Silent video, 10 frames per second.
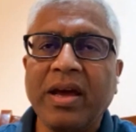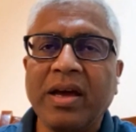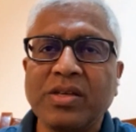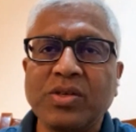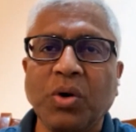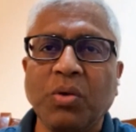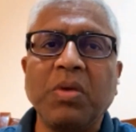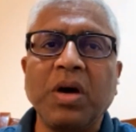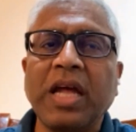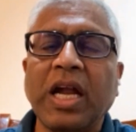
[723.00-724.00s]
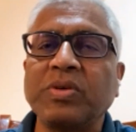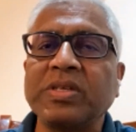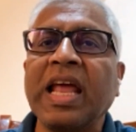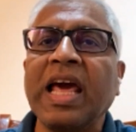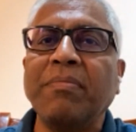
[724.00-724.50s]
That
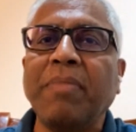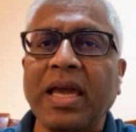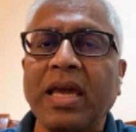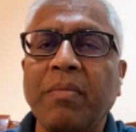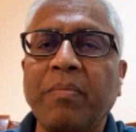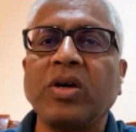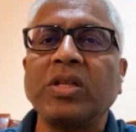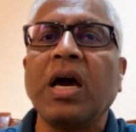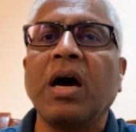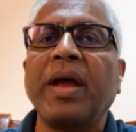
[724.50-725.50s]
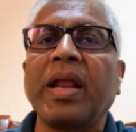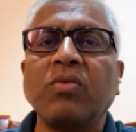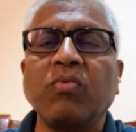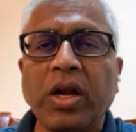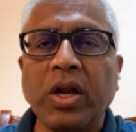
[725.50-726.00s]
was an alibi, because the
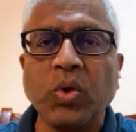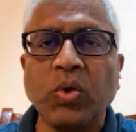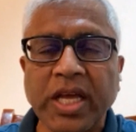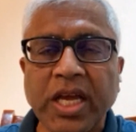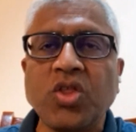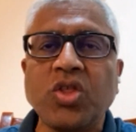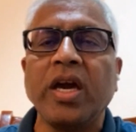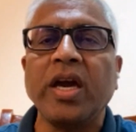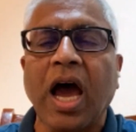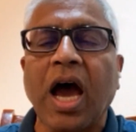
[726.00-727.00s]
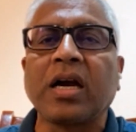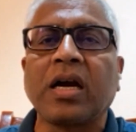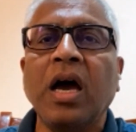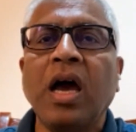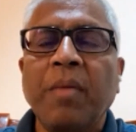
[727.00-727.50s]
American wanted to teach
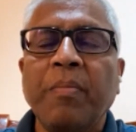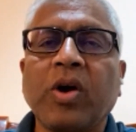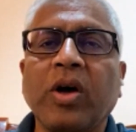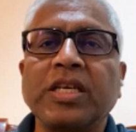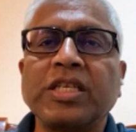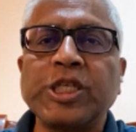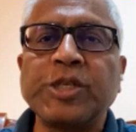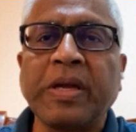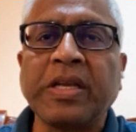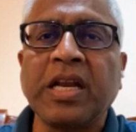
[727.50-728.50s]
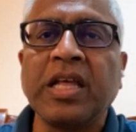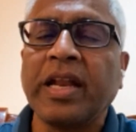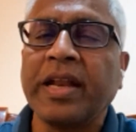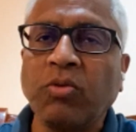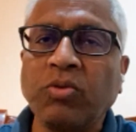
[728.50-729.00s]
Iraq, because they suspected and
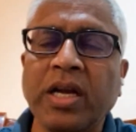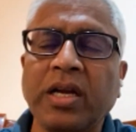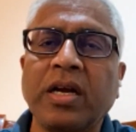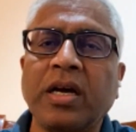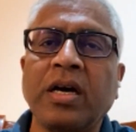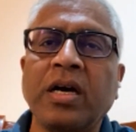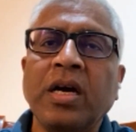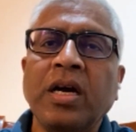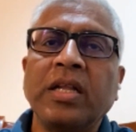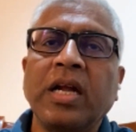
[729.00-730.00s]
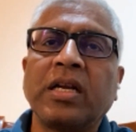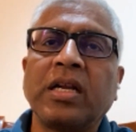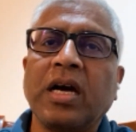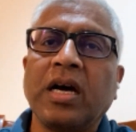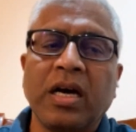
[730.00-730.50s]
they doubted that
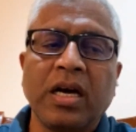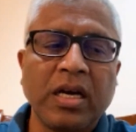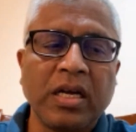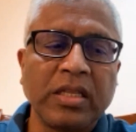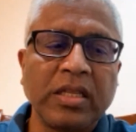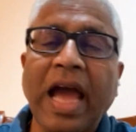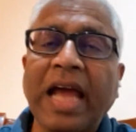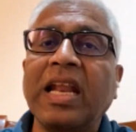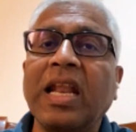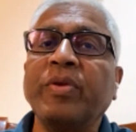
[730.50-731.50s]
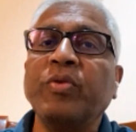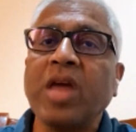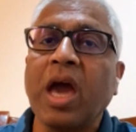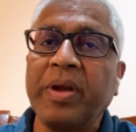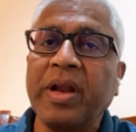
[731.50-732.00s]
the 9/11
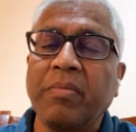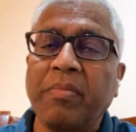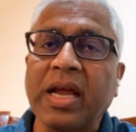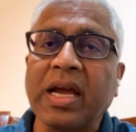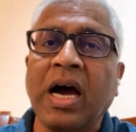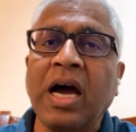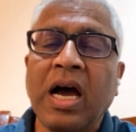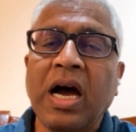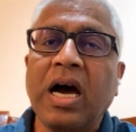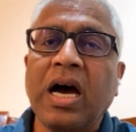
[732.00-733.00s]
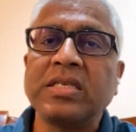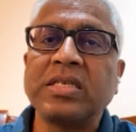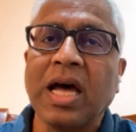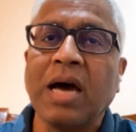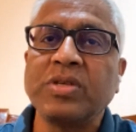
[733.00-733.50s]
which happened in America,
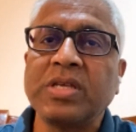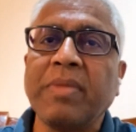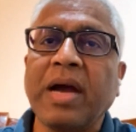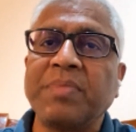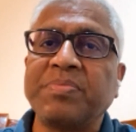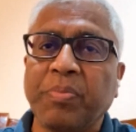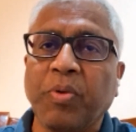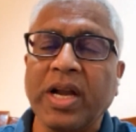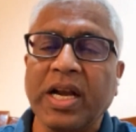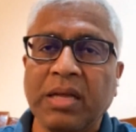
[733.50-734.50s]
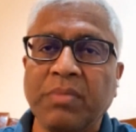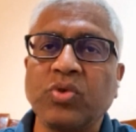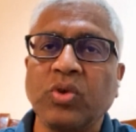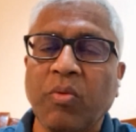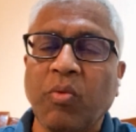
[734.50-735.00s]
Saddam Hussein might have supported them.
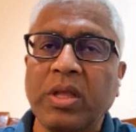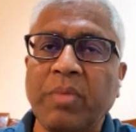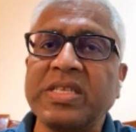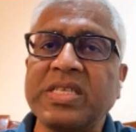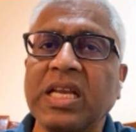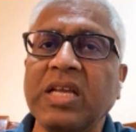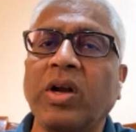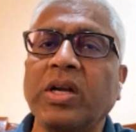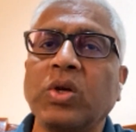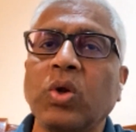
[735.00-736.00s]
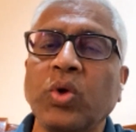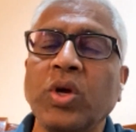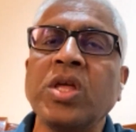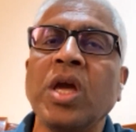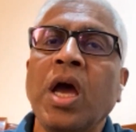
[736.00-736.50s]
So they basically wanted to
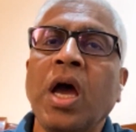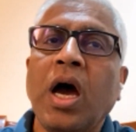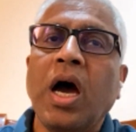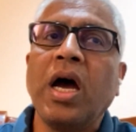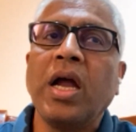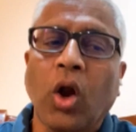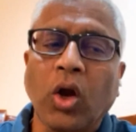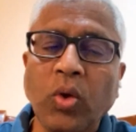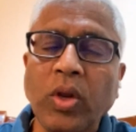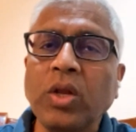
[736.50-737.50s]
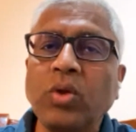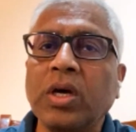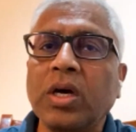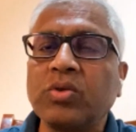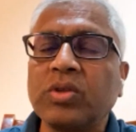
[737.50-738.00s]
teach not only to
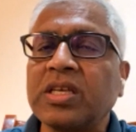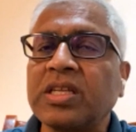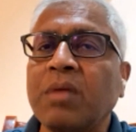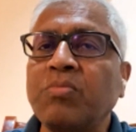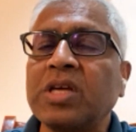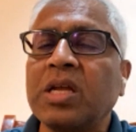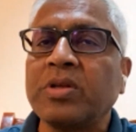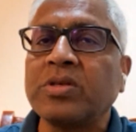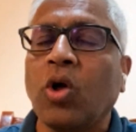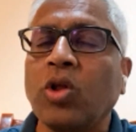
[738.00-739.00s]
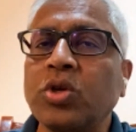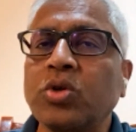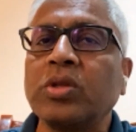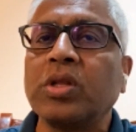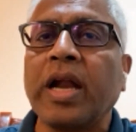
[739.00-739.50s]
the Saddam Hussein, but also
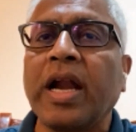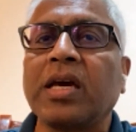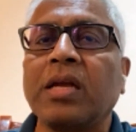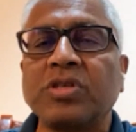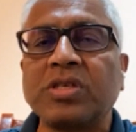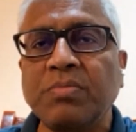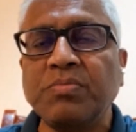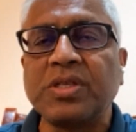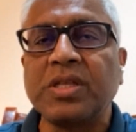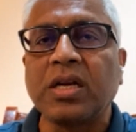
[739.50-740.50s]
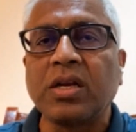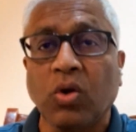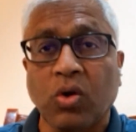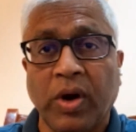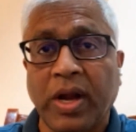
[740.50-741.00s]
to the radical Muslims that
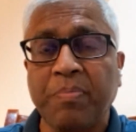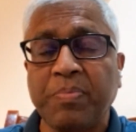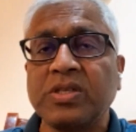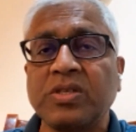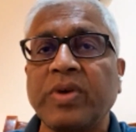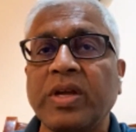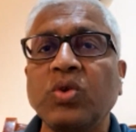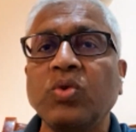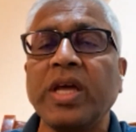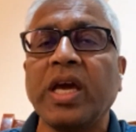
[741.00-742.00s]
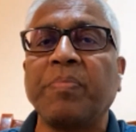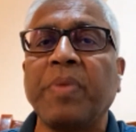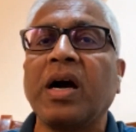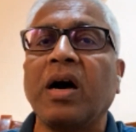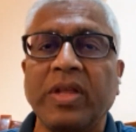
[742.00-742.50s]
look what happens when you take a
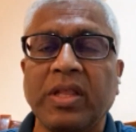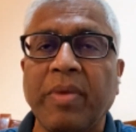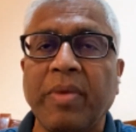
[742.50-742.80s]
panga with the